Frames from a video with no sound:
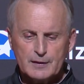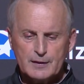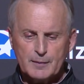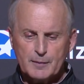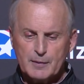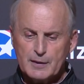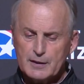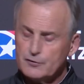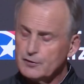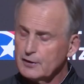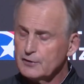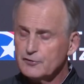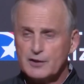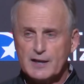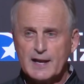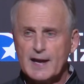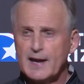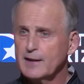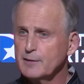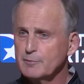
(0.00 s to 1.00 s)
I mean, it's it's a
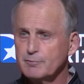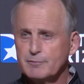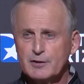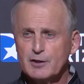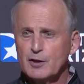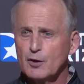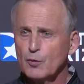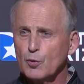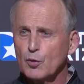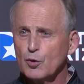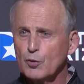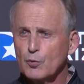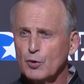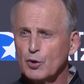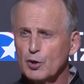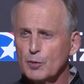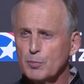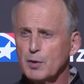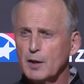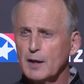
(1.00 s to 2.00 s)
game. You know, we're we're
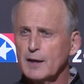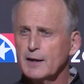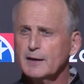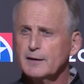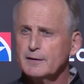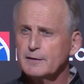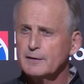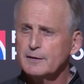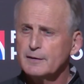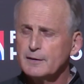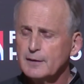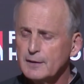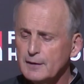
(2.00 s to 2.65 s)
going to play it, and